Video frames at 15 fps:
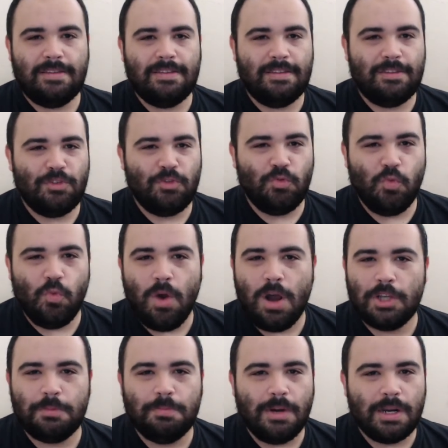
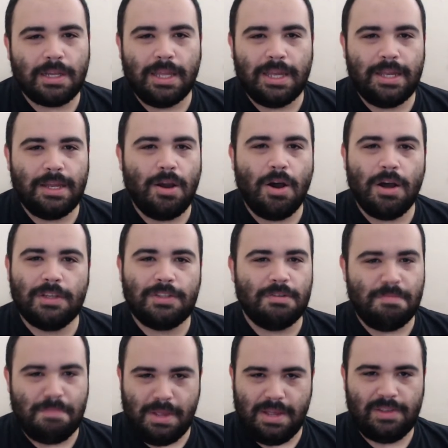swashbuckling
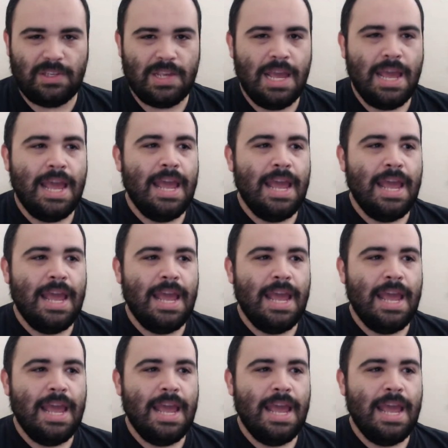awesomeness.